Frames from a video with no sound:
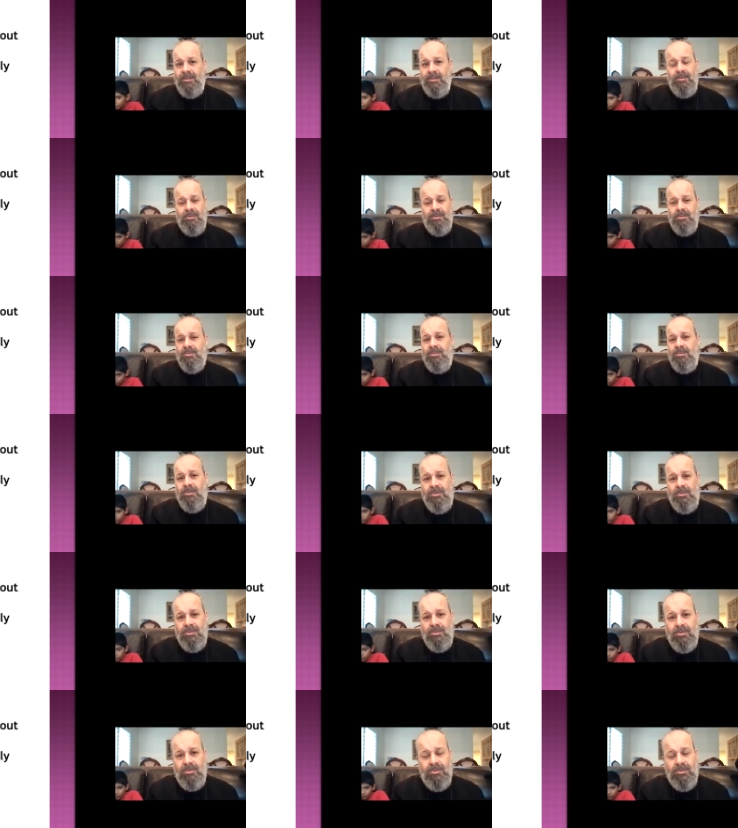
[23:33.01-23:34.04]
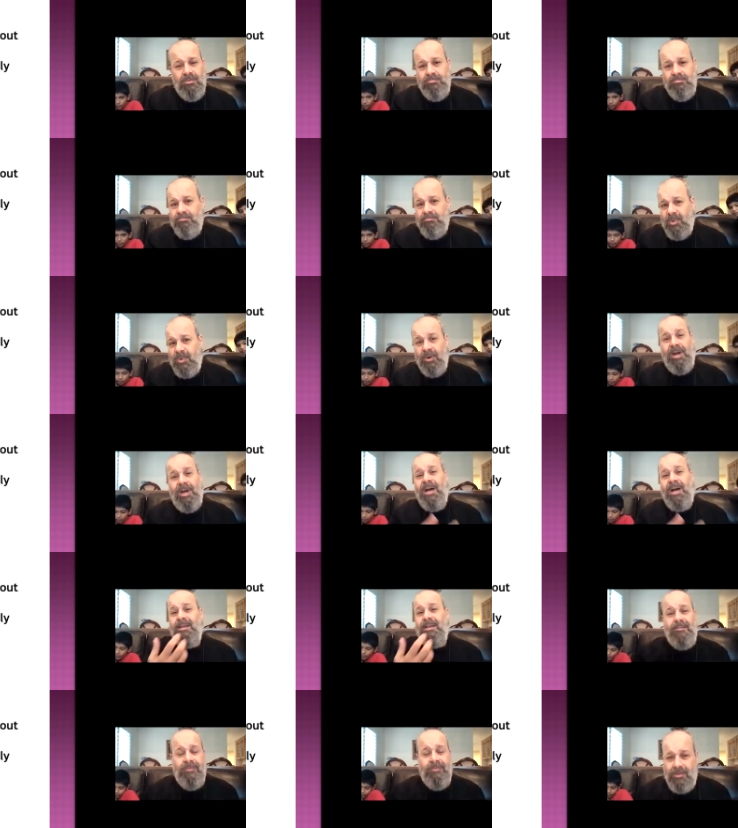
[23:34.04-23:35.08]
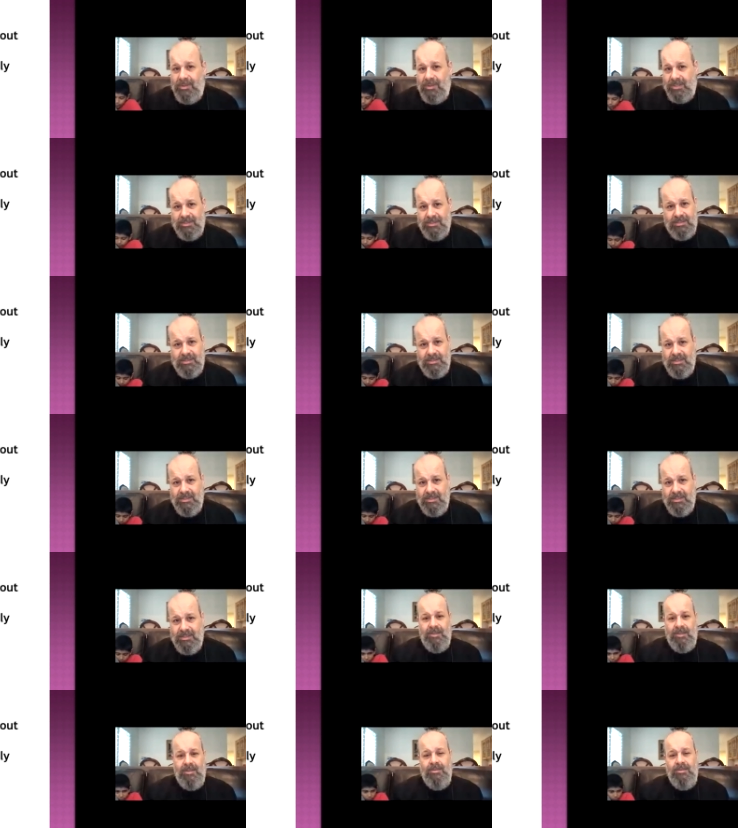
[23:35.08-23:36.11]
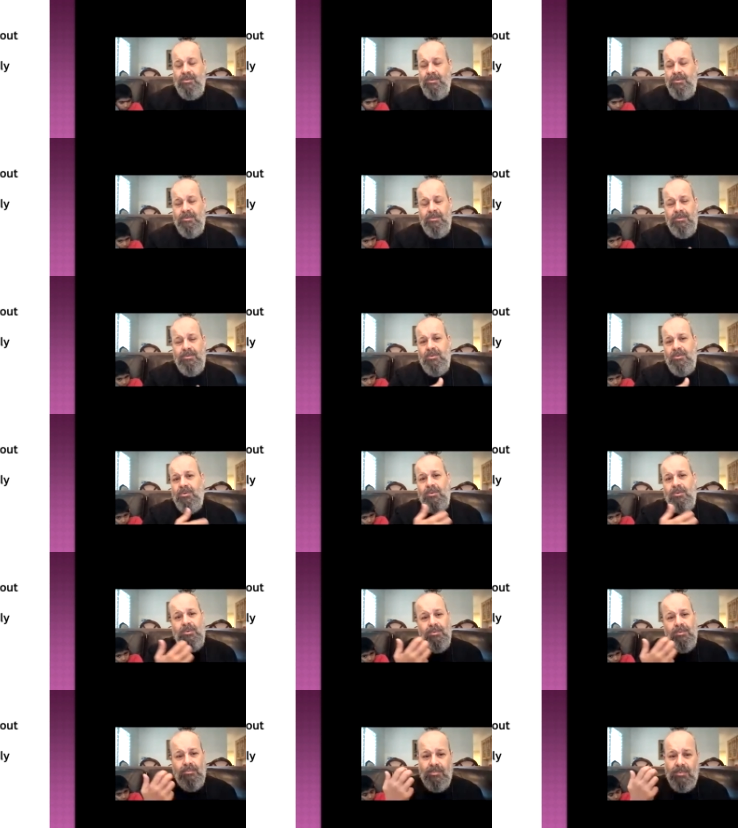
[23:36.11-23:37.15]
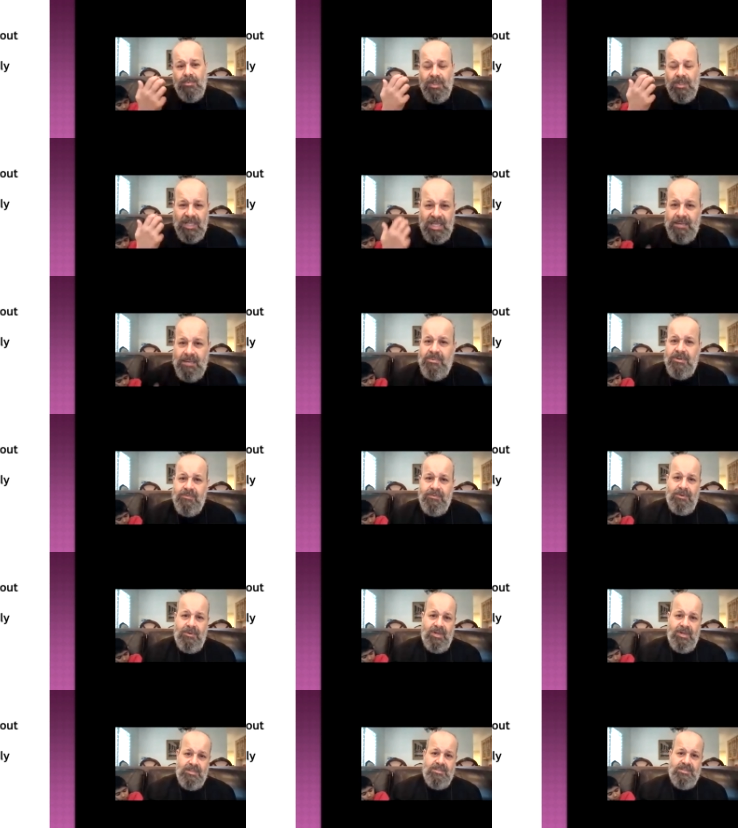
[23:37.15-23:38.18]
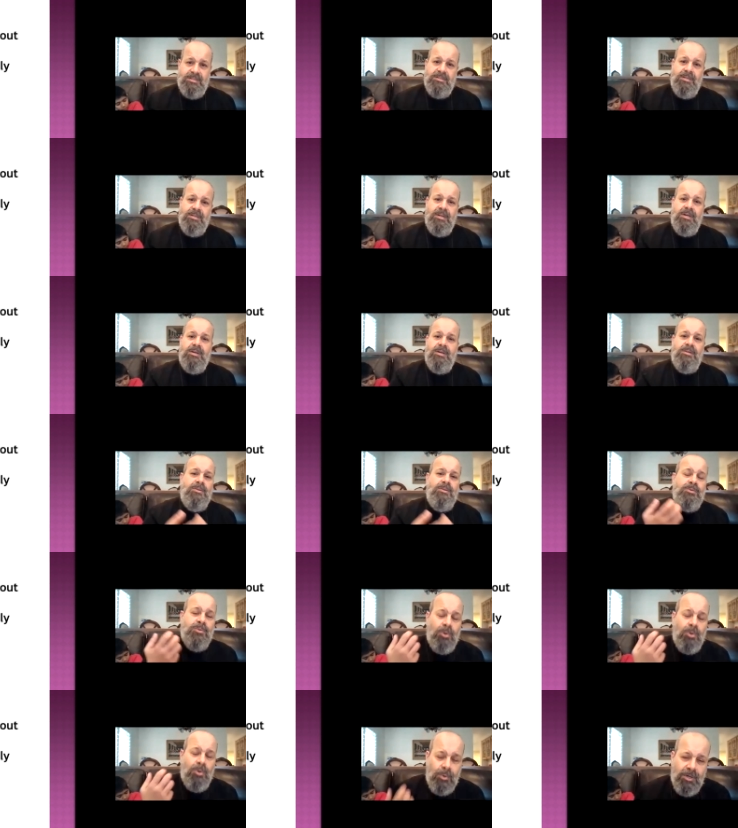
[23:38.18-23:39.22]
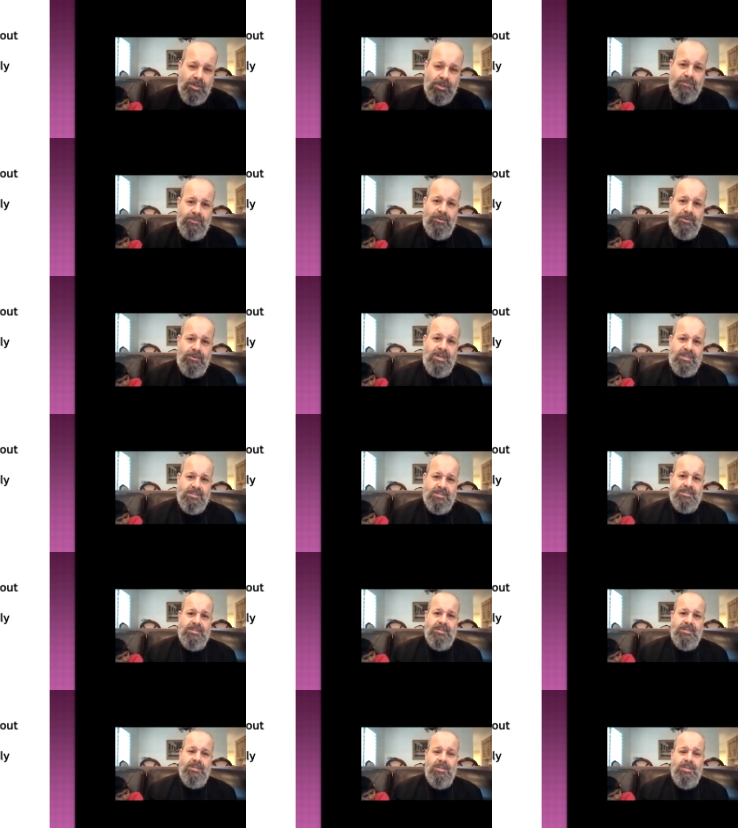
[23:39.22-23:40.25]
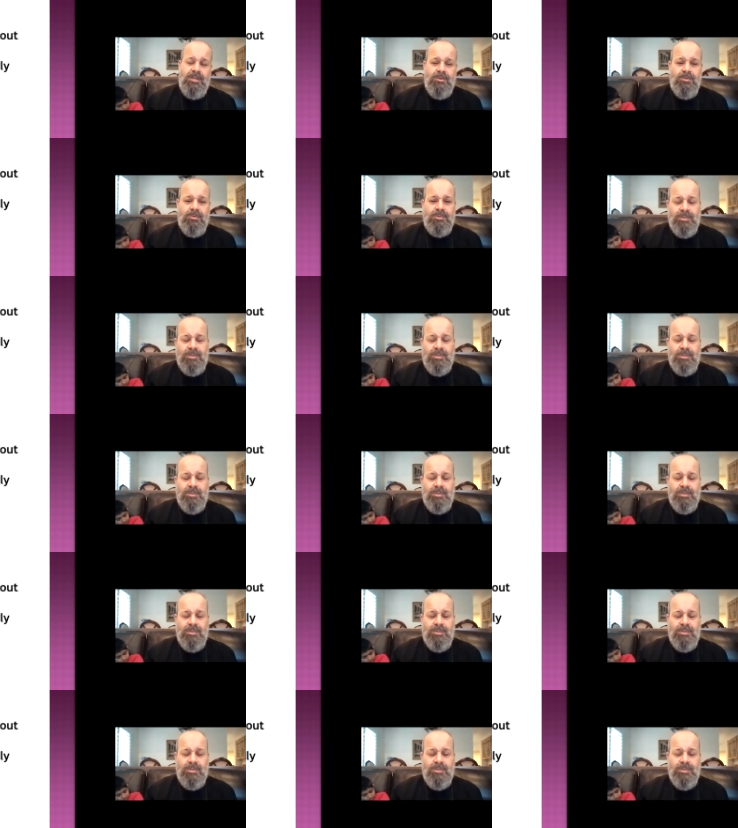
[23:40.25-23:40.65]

You cried for us. You labored for us. You toiled for us. You